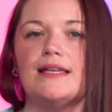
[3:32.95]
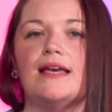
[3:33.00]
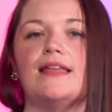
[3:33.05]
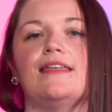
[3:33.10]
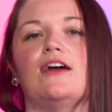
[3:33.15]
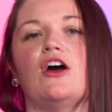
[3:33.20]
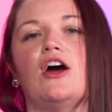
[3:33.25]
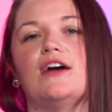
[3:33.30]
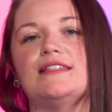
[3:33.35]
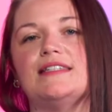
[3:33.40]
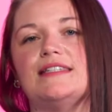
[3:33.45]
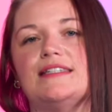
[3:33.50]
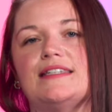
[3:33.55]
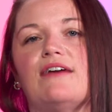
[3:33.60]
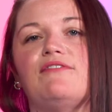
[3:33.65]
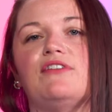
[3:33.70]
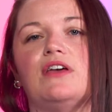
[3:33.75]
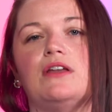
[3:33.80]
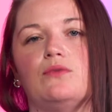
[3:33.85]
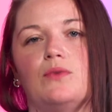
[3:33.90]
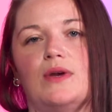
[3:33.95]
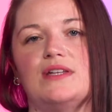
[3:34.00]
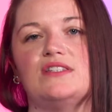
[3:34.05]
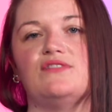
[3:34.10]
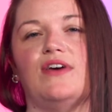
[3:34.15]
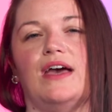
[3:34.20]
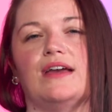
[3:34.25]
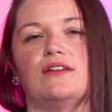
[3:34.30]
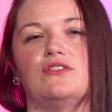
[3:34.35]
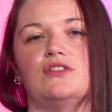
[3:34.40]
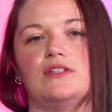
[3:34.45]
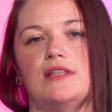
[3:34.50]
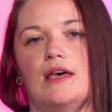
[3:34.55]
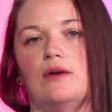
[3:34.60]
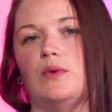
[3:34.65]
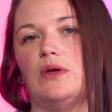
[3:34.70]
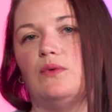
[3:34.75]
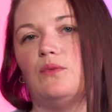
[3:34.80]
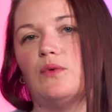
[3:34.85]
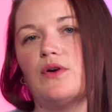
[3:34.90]
there are 7 risk factors that
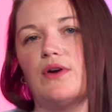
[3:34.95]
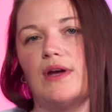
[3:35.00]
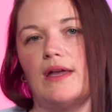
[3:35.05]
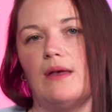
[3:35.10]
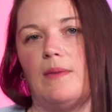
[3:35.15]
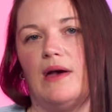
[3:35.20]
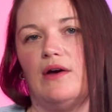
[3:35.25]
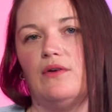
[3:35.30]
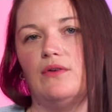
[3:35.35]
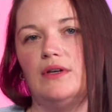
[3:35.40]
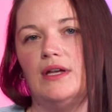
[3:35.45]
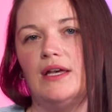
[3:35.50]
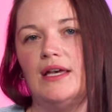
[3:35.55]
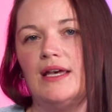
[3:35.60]
we worry about.